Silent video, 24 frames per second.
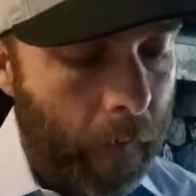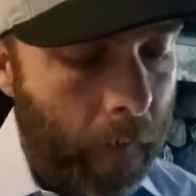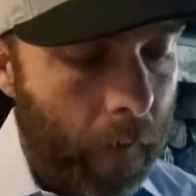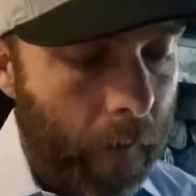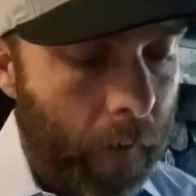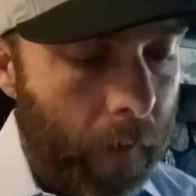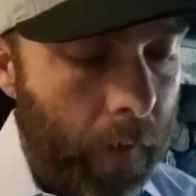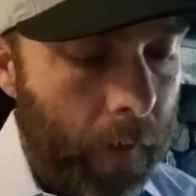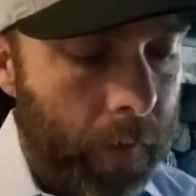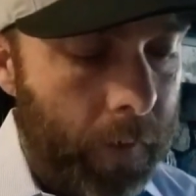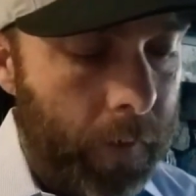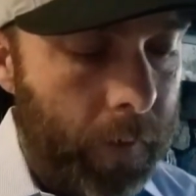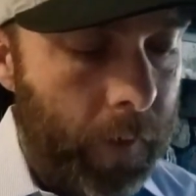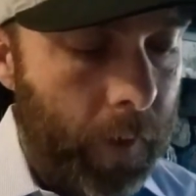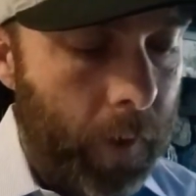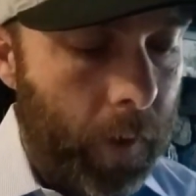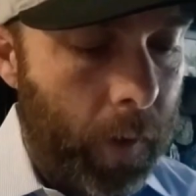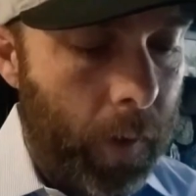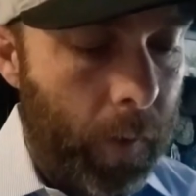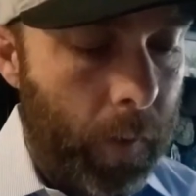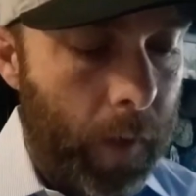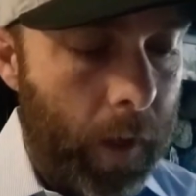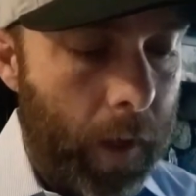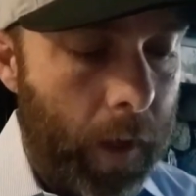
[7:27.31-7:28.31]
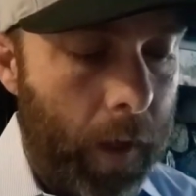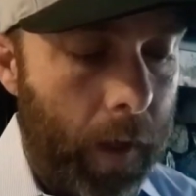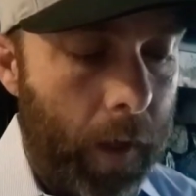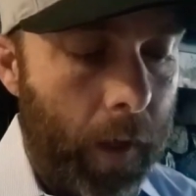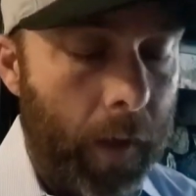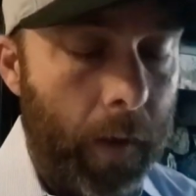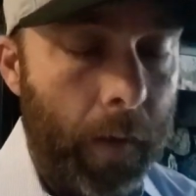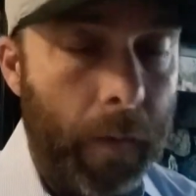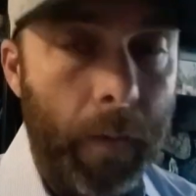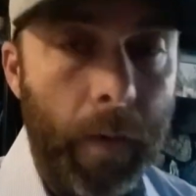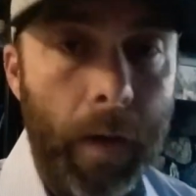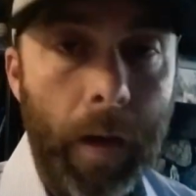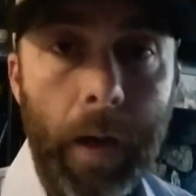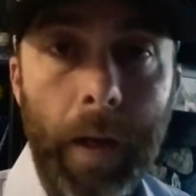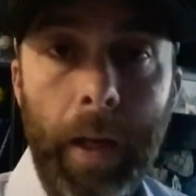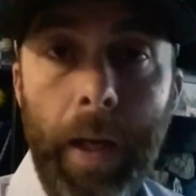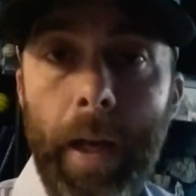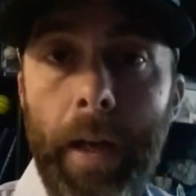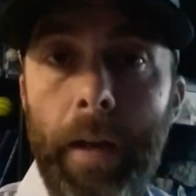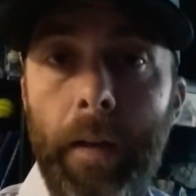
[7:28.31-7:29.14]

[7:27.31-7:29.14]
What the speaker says: So again, I